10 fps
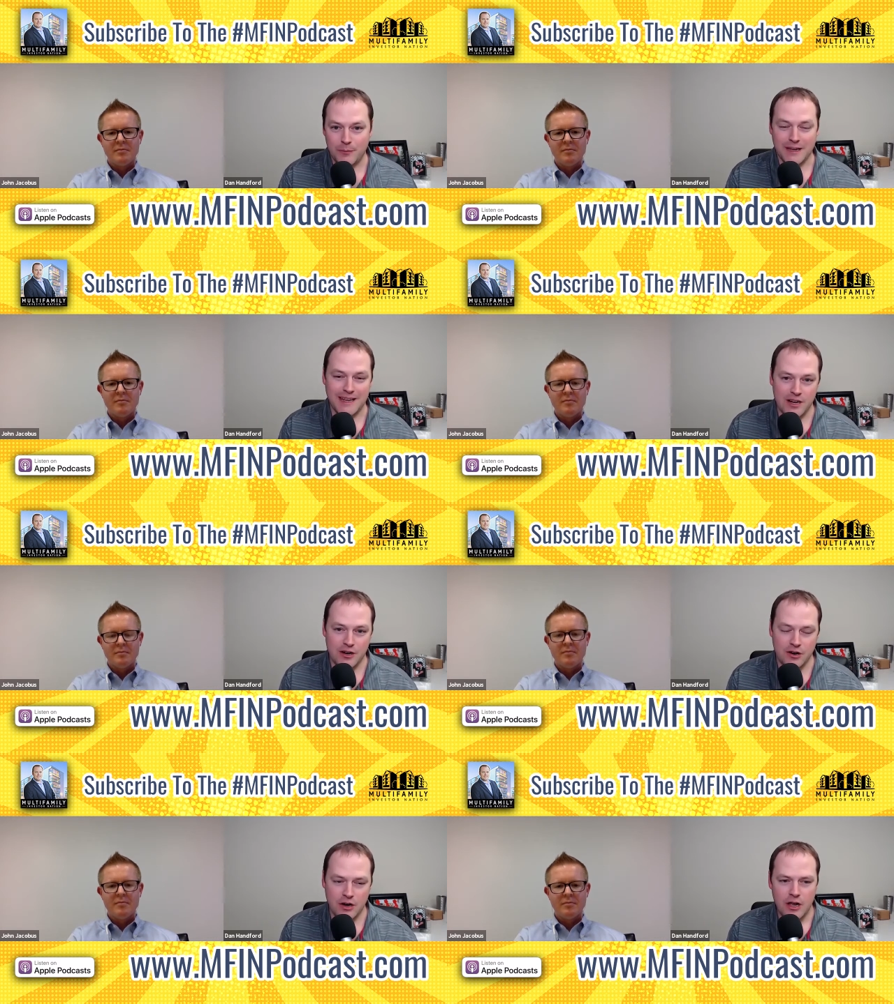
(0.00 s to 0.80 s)
Speaker 1: But
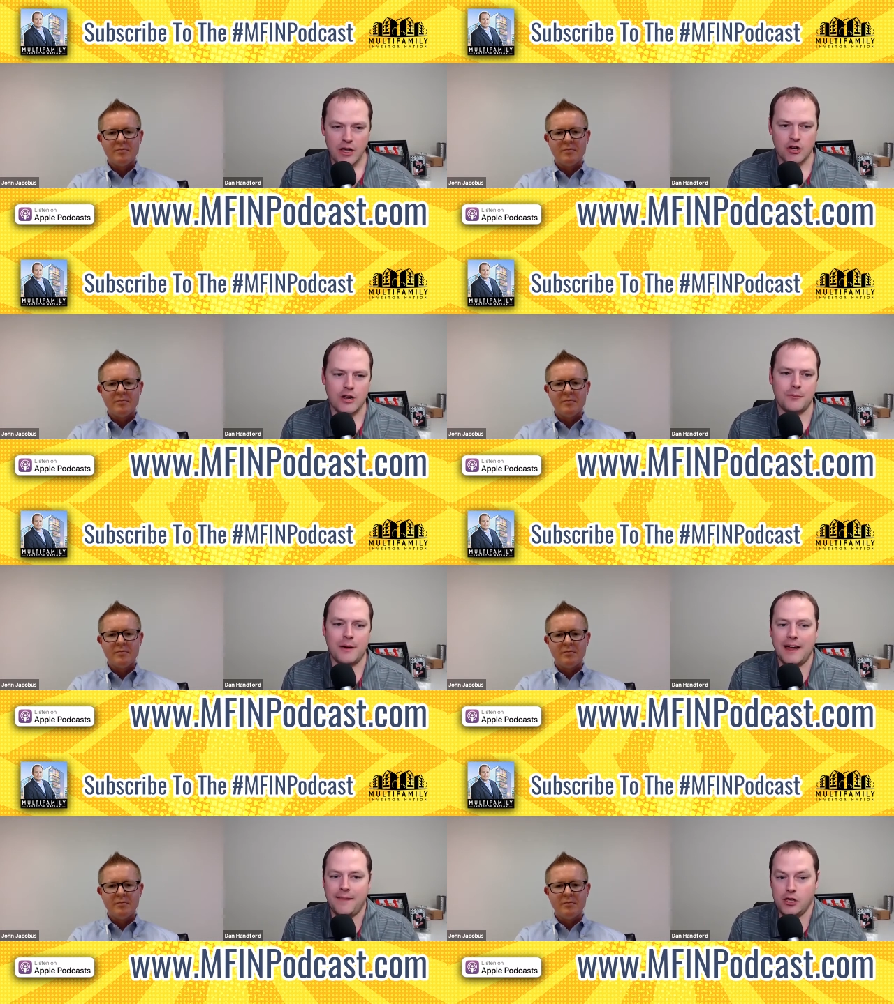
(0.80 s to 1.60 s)
here, you're not
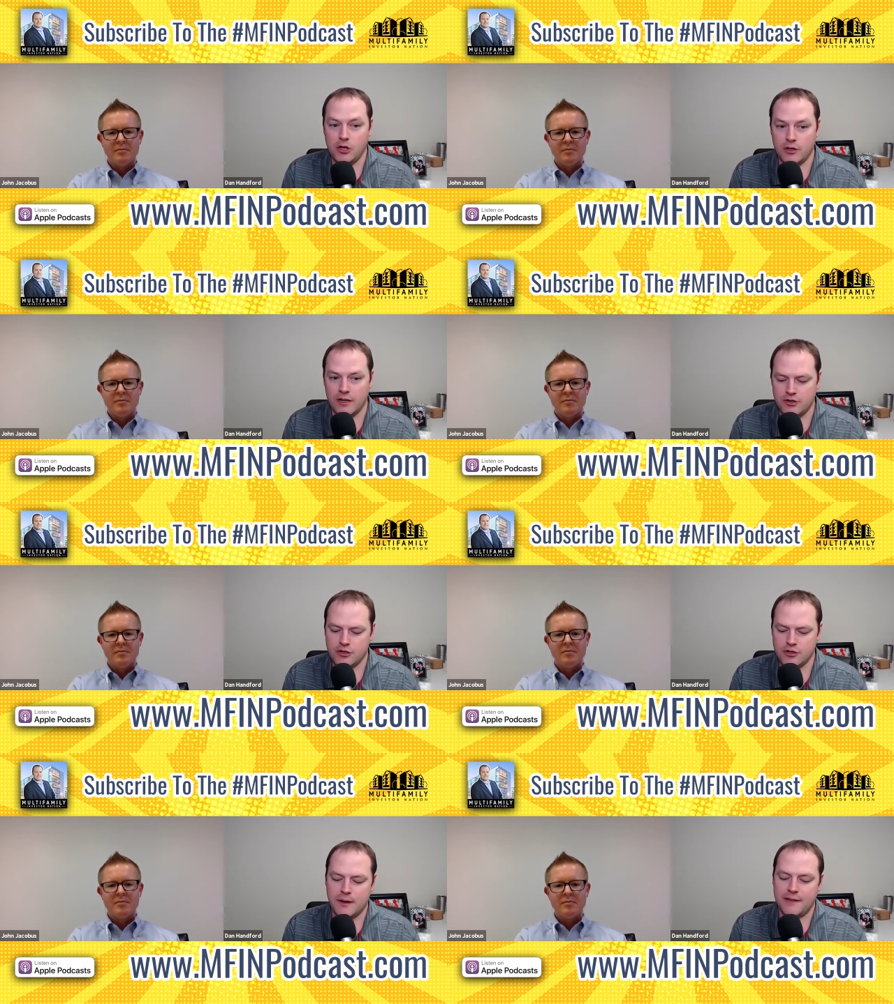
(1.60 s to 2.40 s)
buying the units, you're
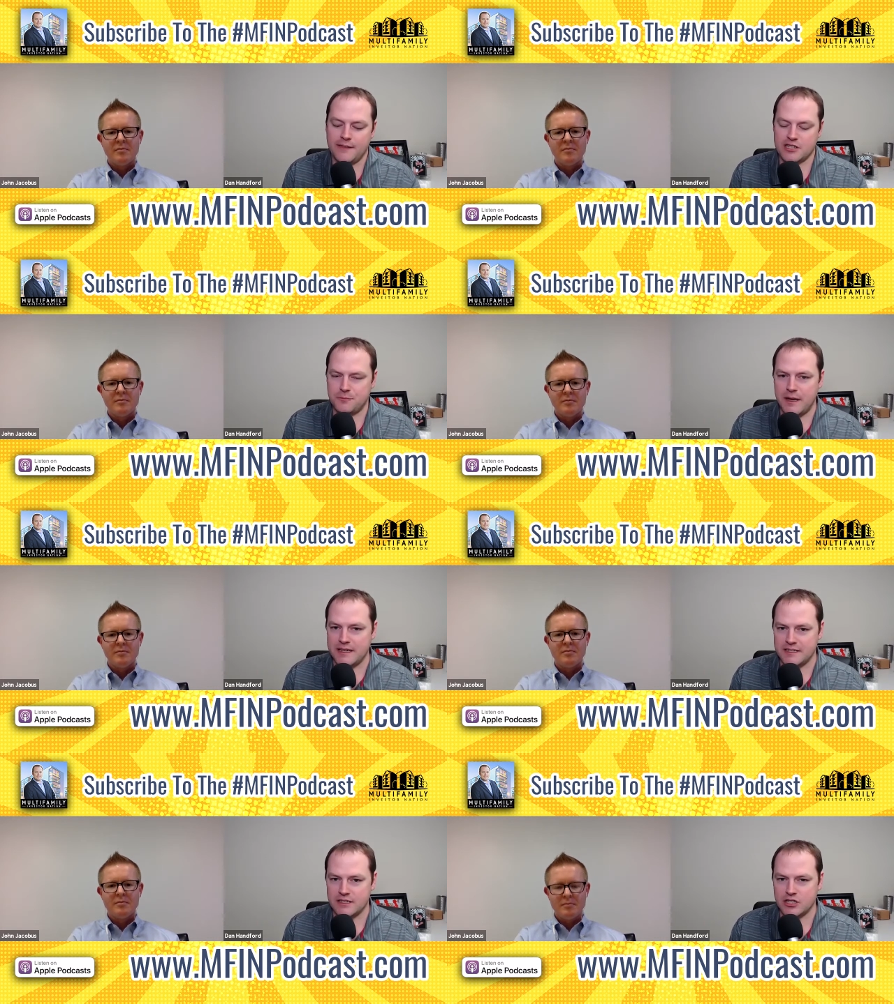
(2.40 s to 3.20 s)
just buying the
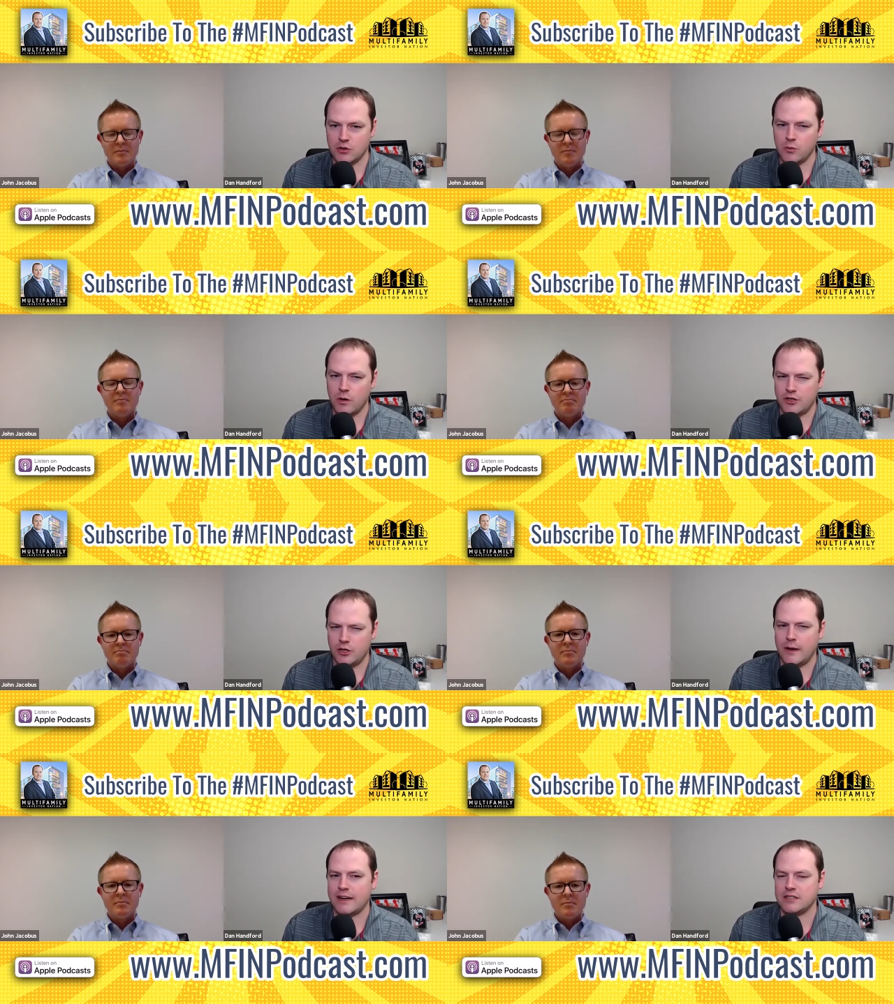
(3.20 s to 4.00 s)
spaces. So, what do
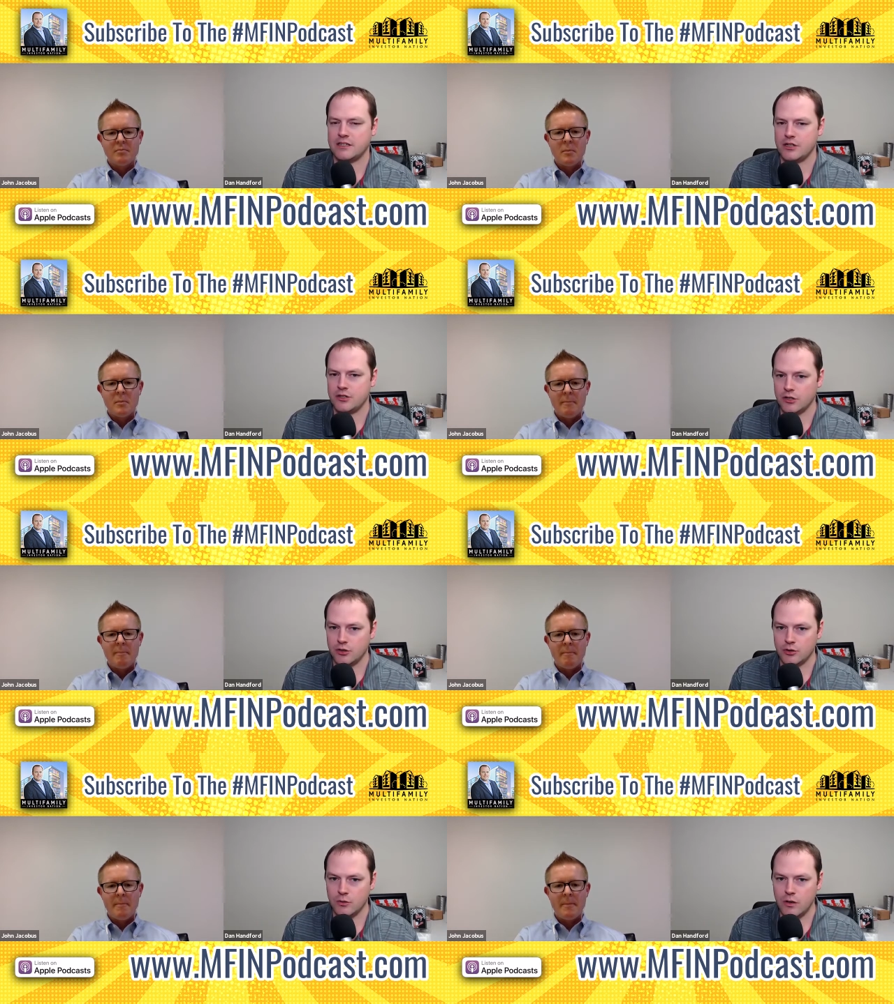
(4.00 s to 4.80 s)
you actually
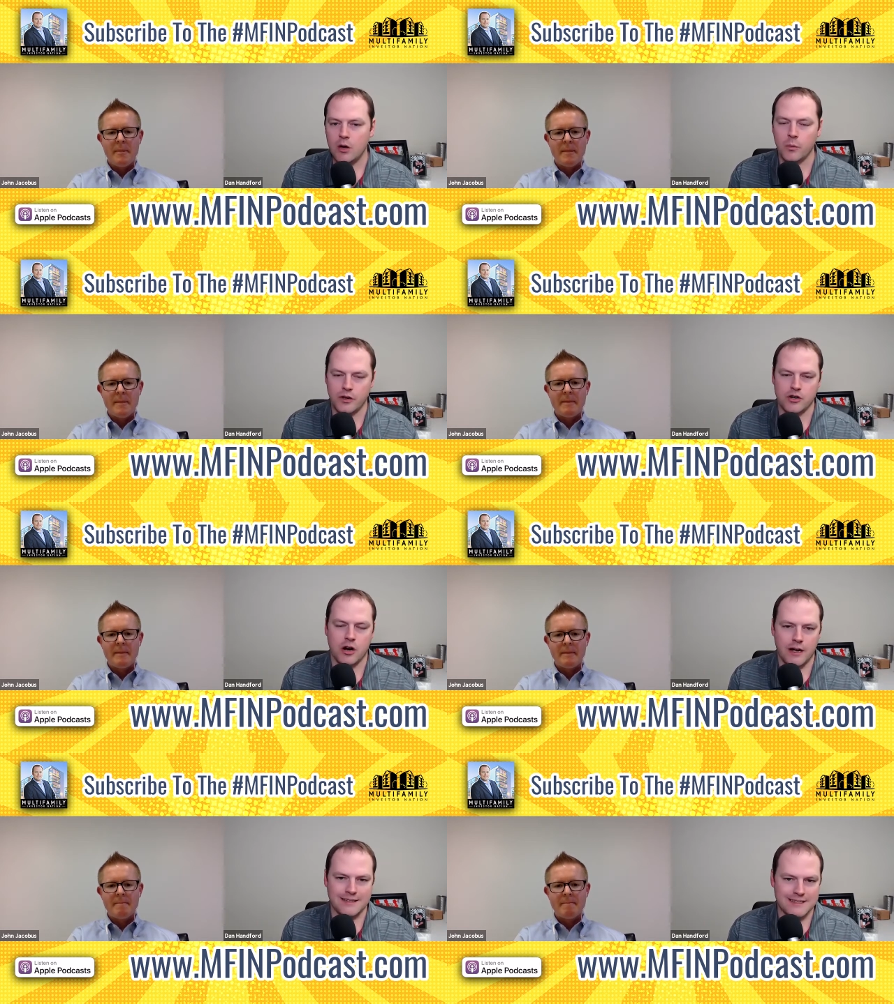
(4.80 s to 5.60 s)
do when you're
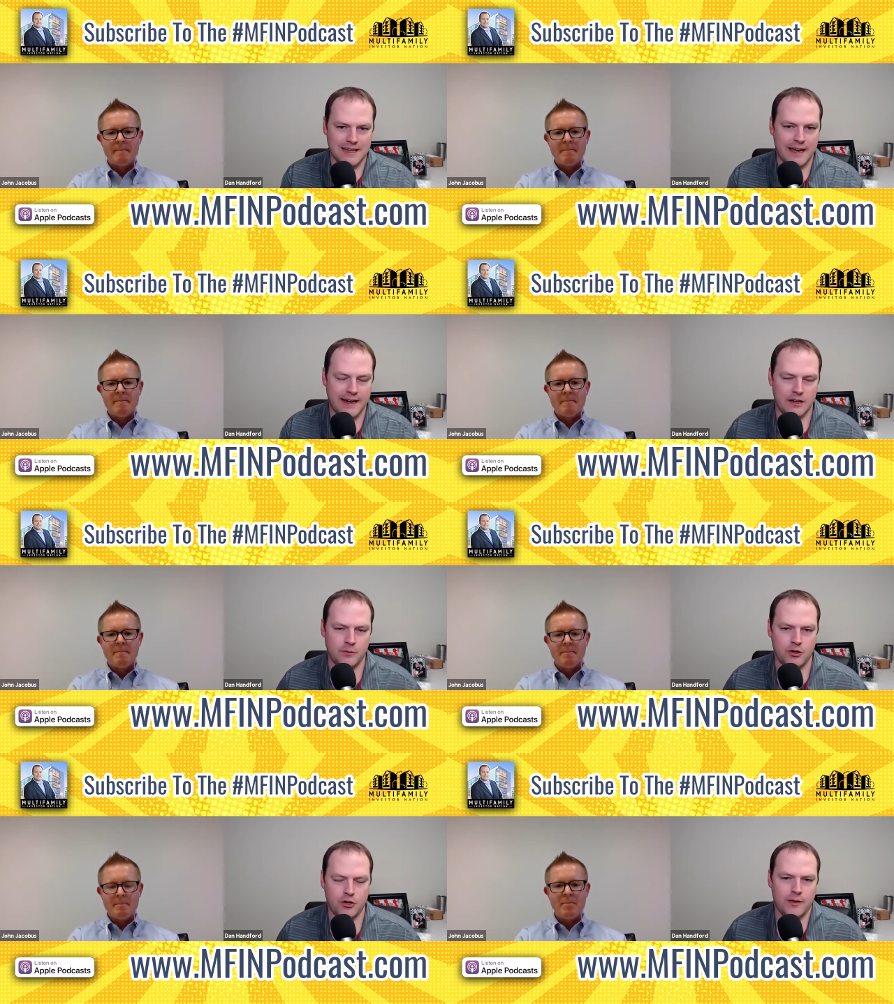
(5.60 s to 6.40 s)
on site and when
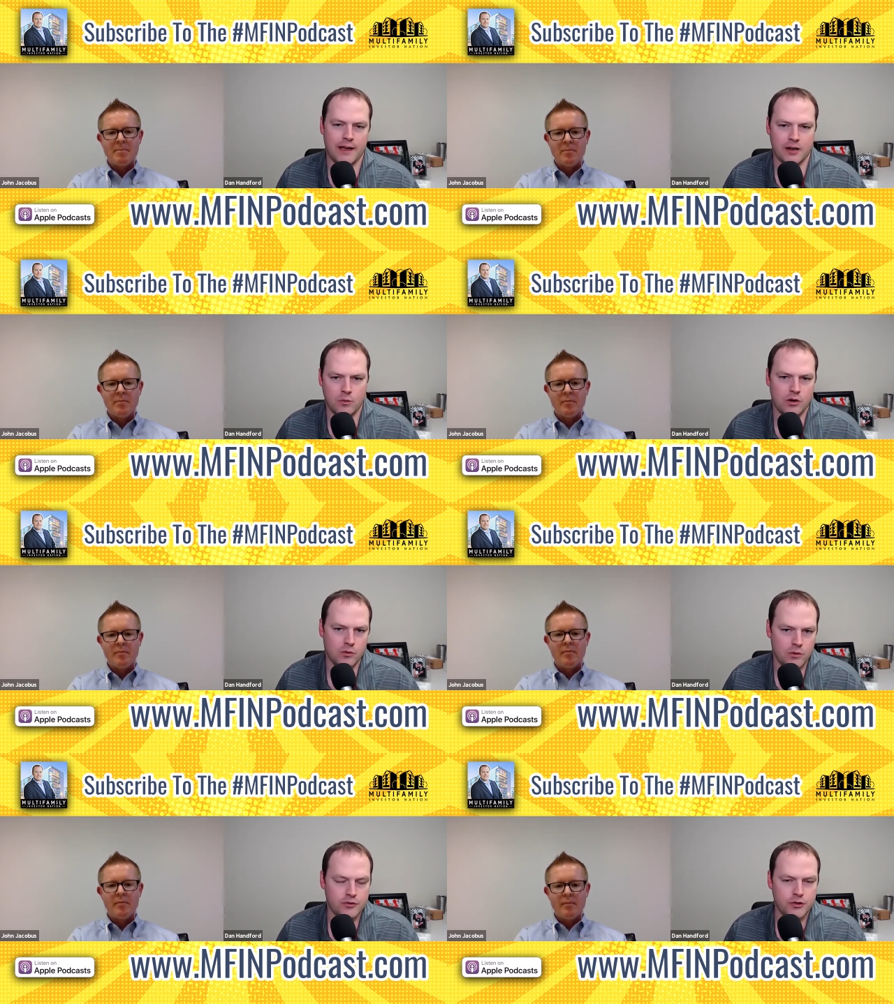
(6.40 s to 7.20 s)
you do that quote
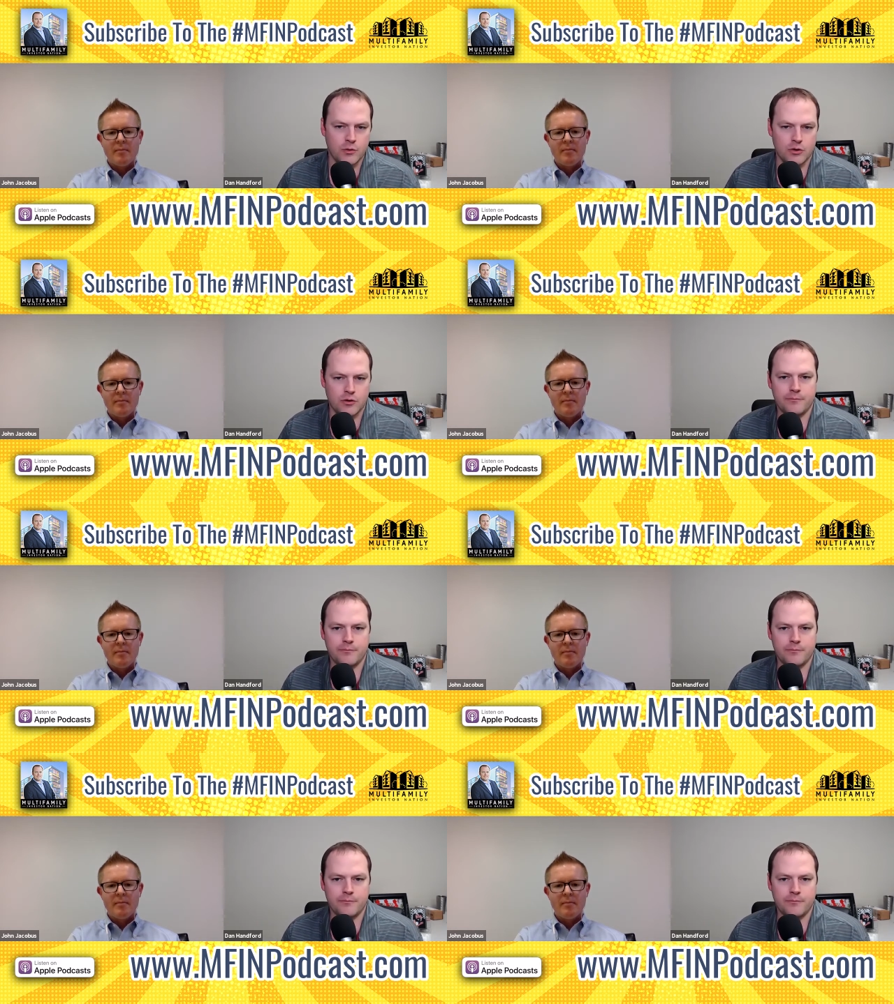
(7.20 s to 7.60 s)
unquote tour?